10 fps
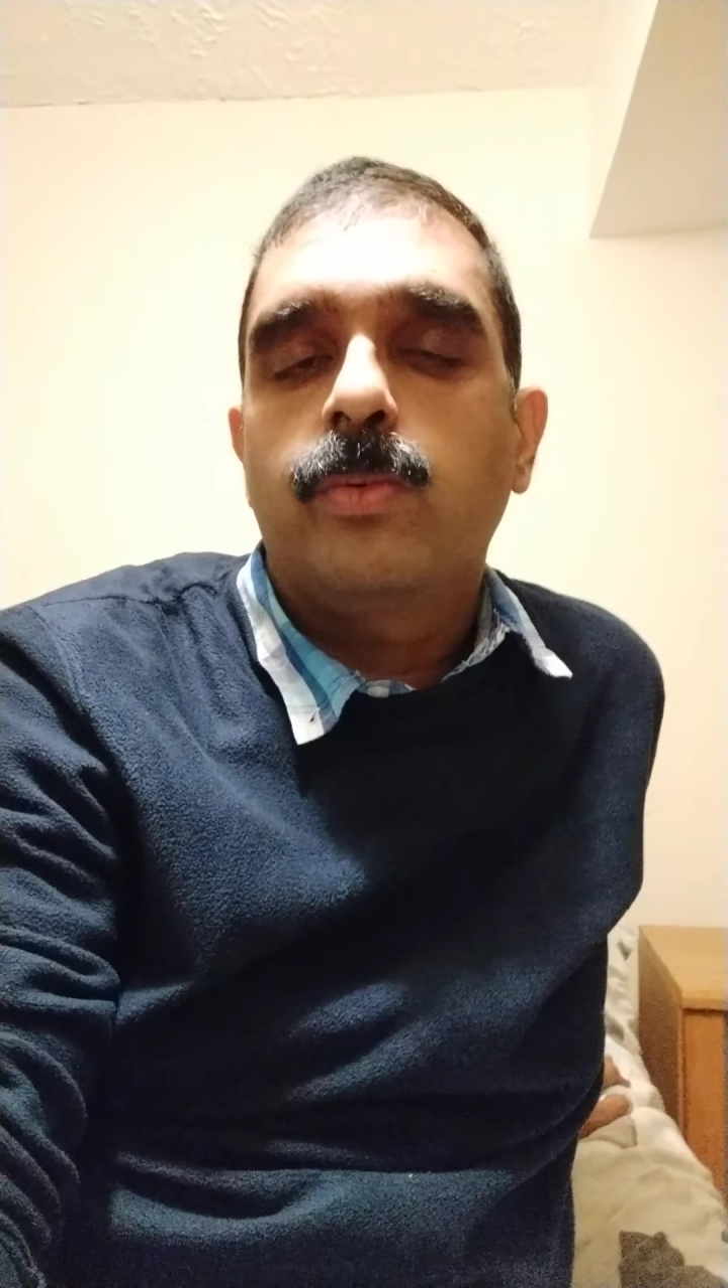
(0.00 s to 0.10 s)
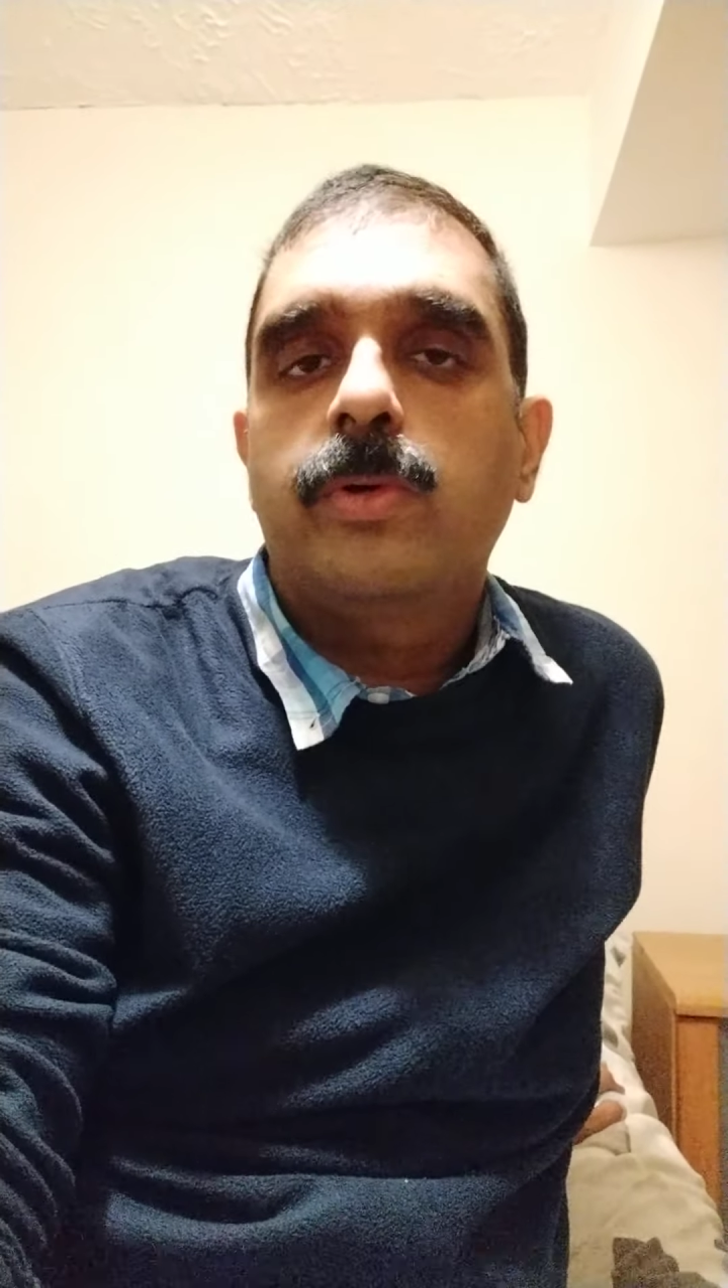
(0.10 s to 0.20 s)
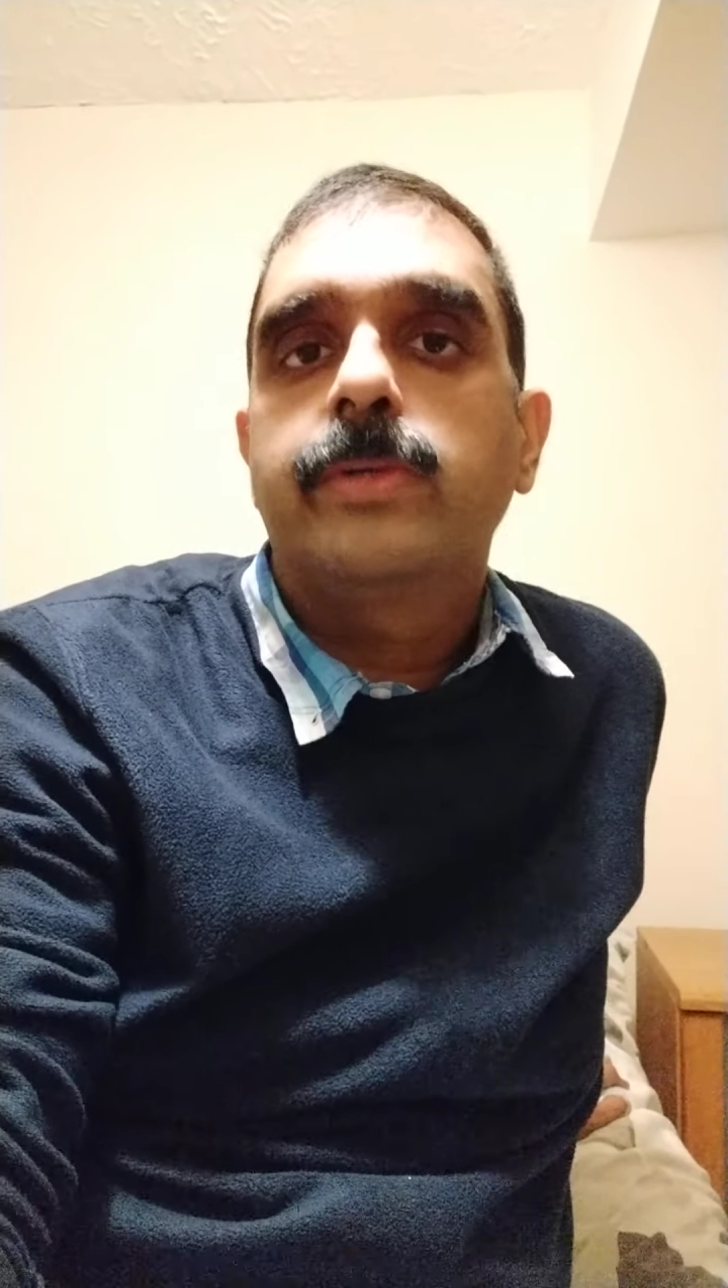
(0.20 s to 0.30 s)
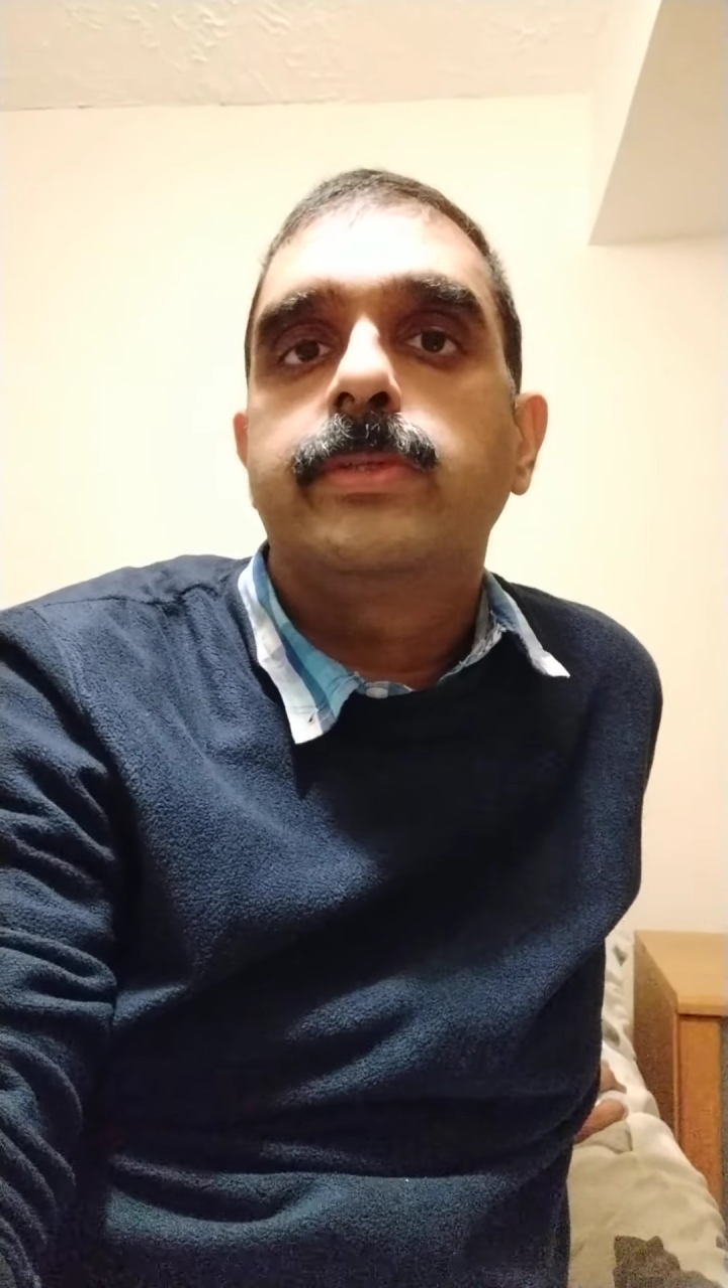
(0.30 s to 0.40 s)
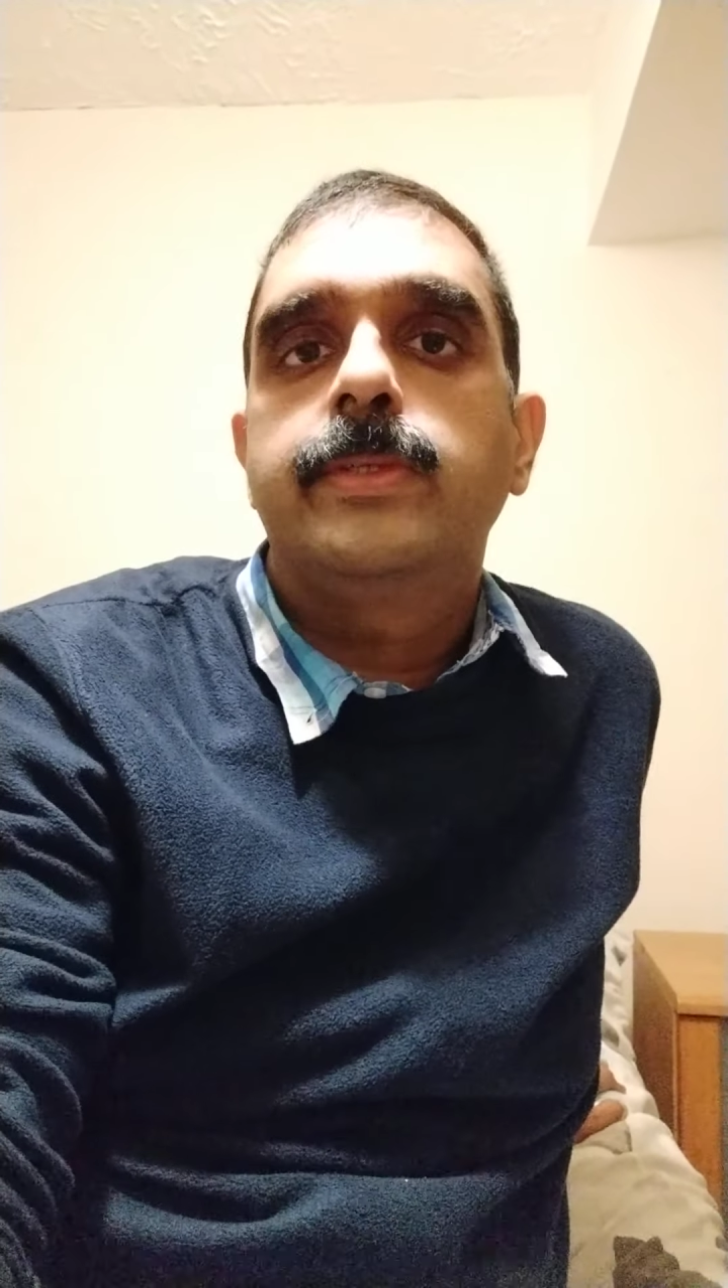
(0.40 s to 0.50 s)

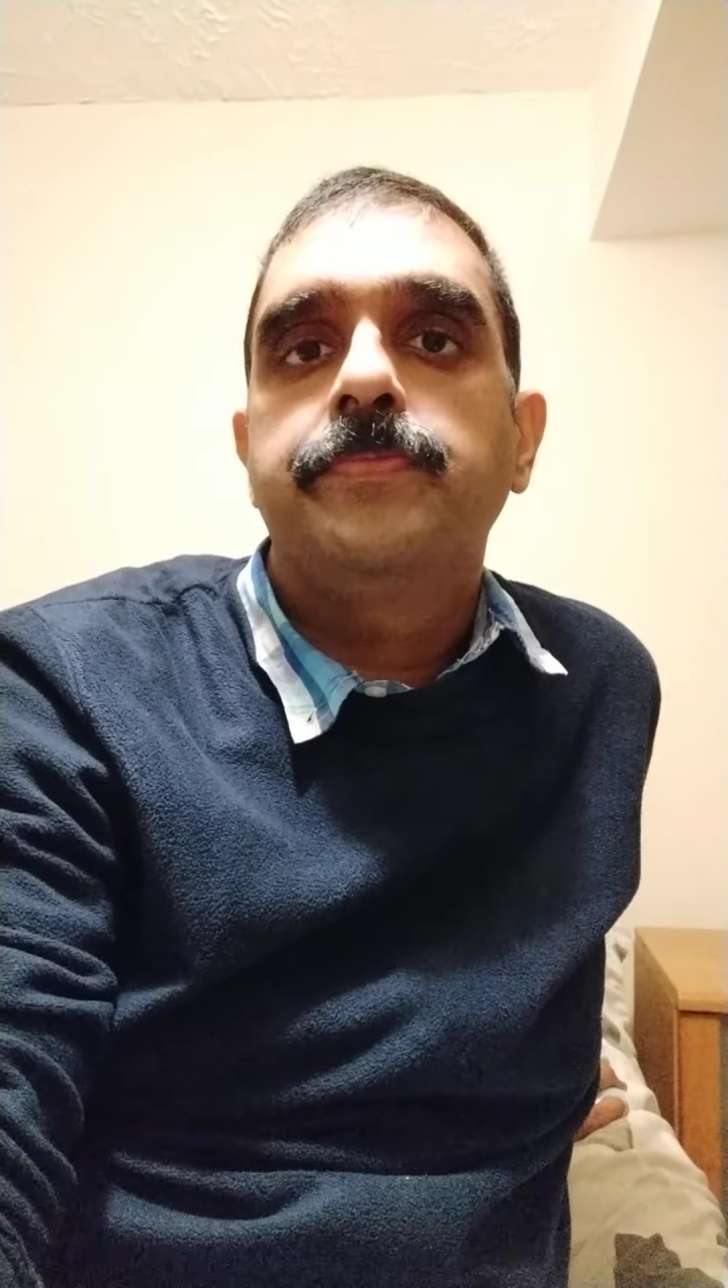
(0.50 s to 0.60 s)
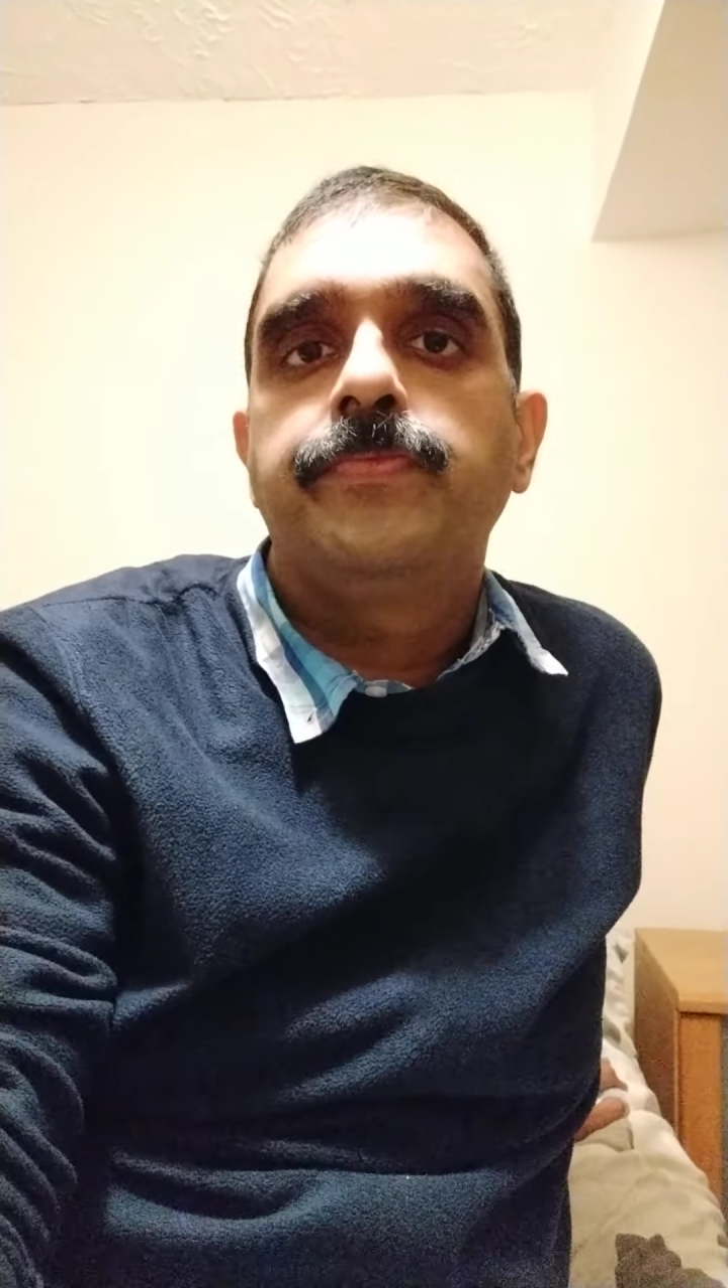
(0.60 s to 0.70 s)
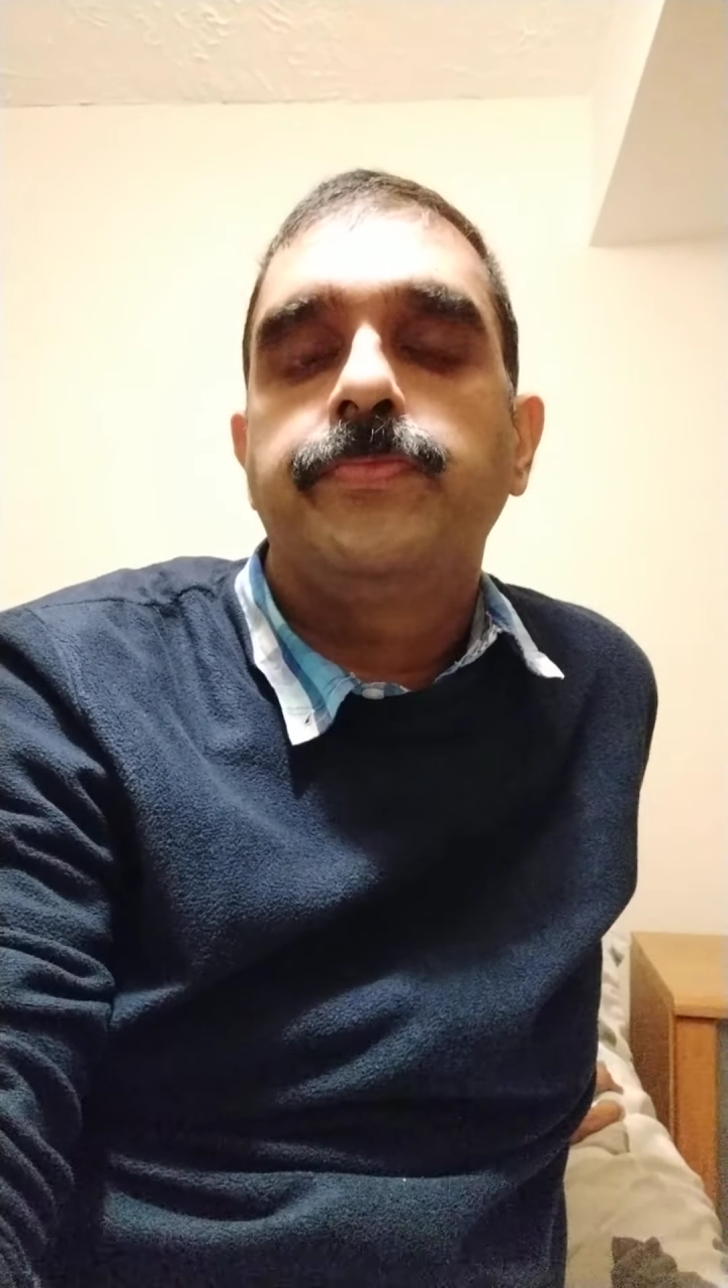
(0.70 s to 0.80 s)
wards.